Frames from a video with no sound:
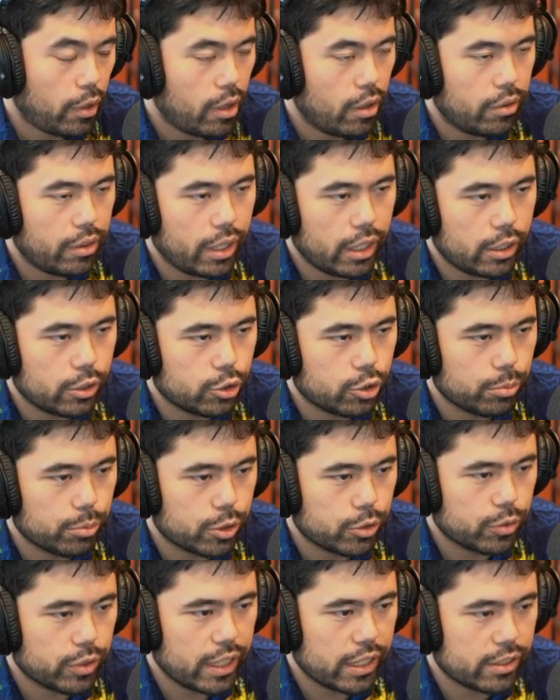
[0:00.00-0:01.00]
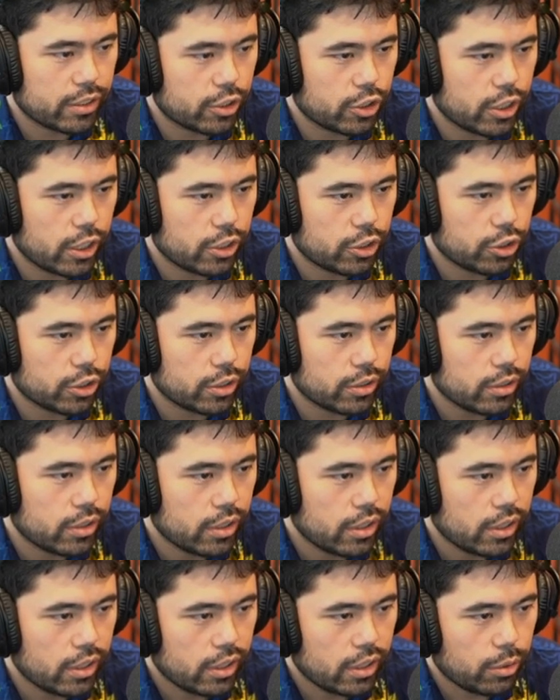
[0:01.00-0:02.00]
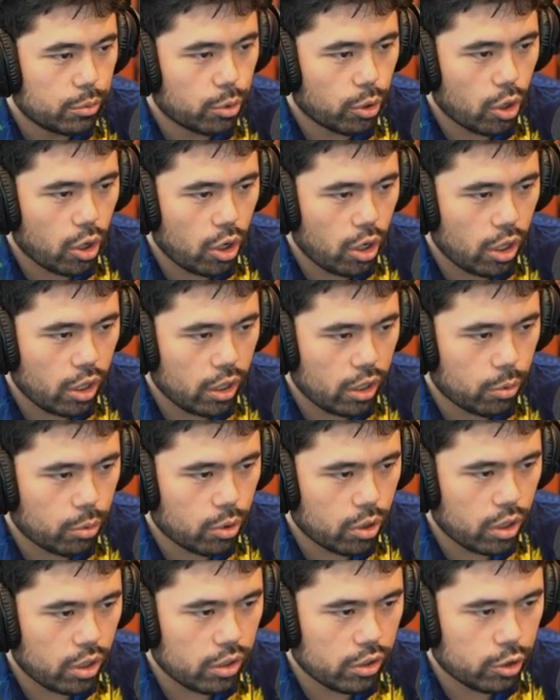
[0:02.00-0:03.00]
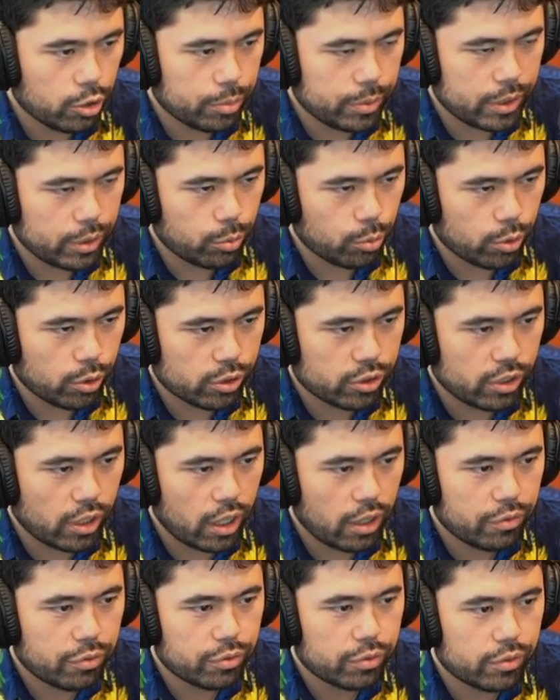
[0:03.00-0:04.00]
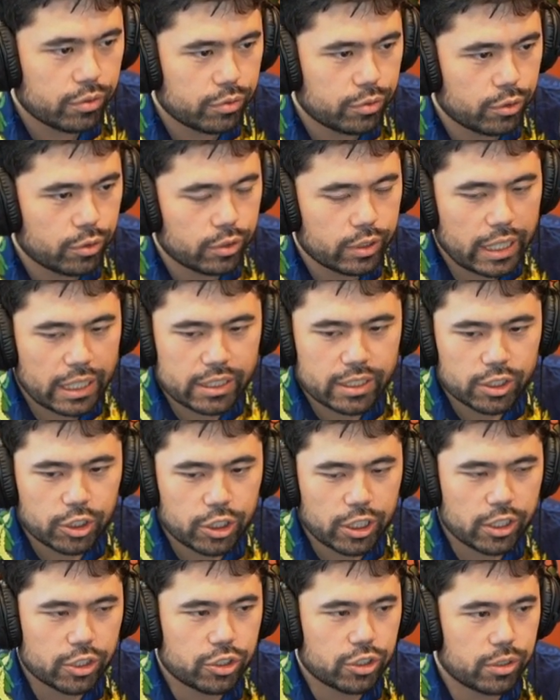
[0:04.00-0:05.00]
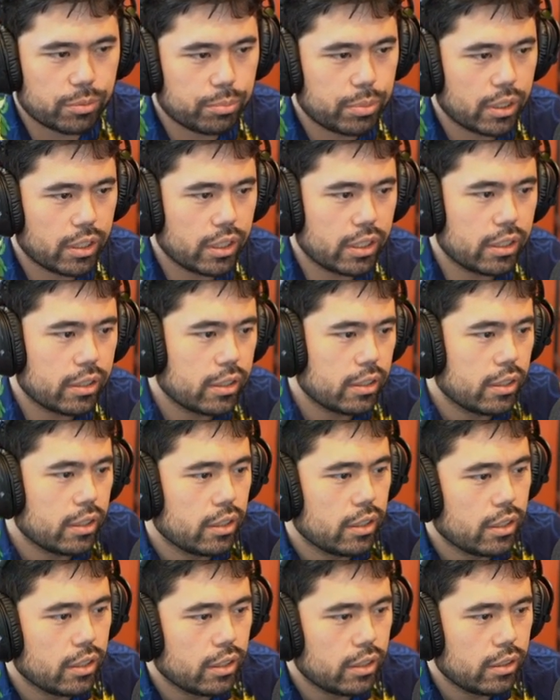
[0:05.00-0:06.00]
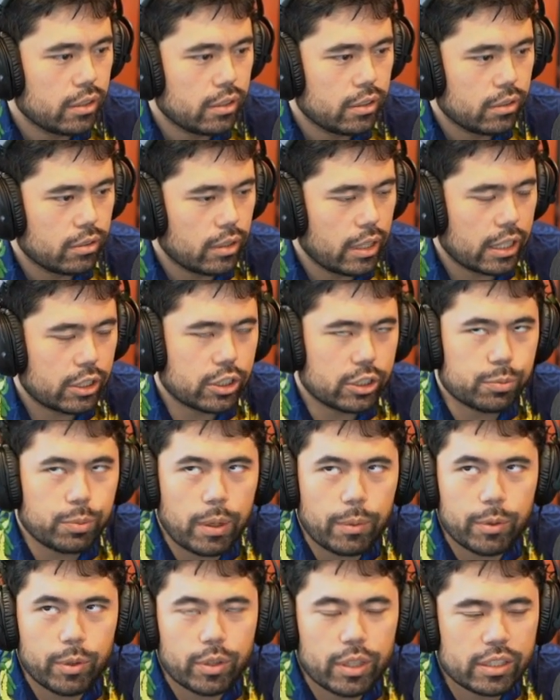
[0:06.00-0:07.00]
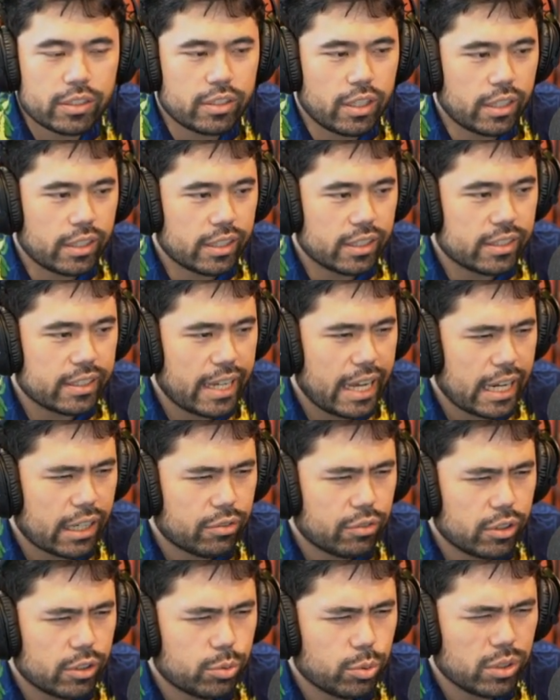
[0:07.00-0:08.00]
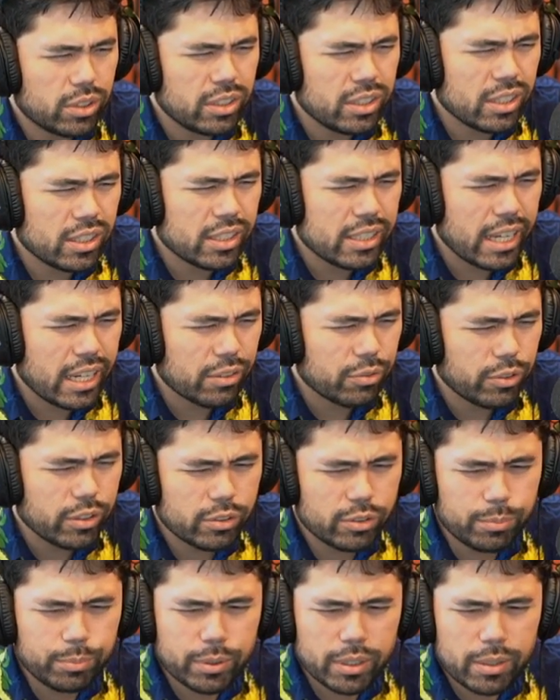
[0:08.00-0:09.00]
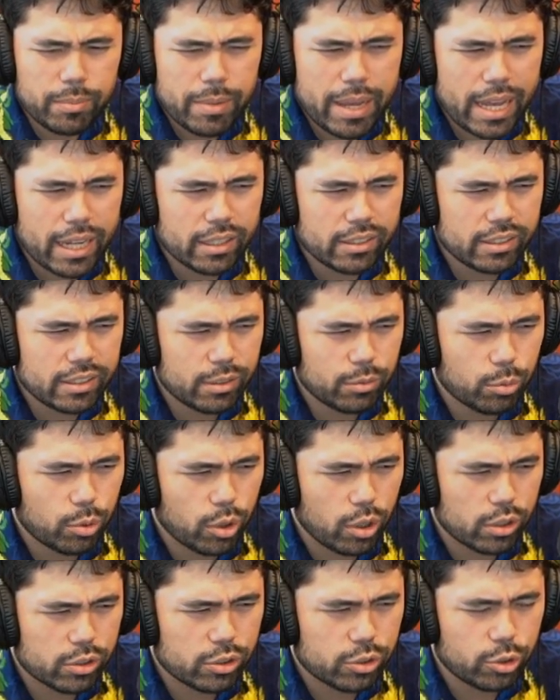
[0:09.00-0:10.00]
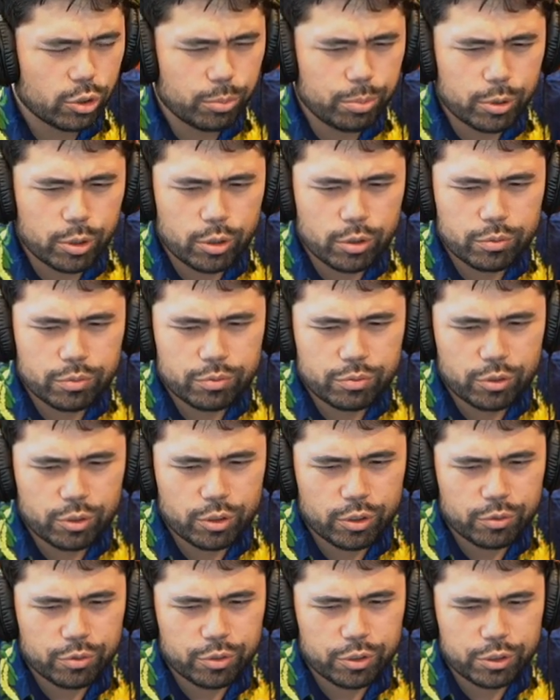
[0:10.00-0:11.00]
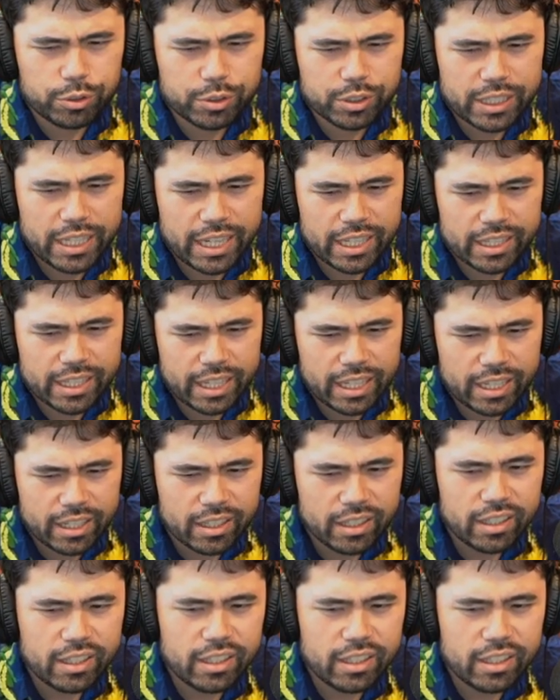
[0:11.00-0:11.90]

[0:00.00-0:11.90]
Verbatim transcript: Thank you so much for that suggestion. We're all a little bit worse off for that suggestion, Billy. Or actually, that's not the exact phrase. What is the exact phrase from Billy Madison? We're all stupider for you saying that.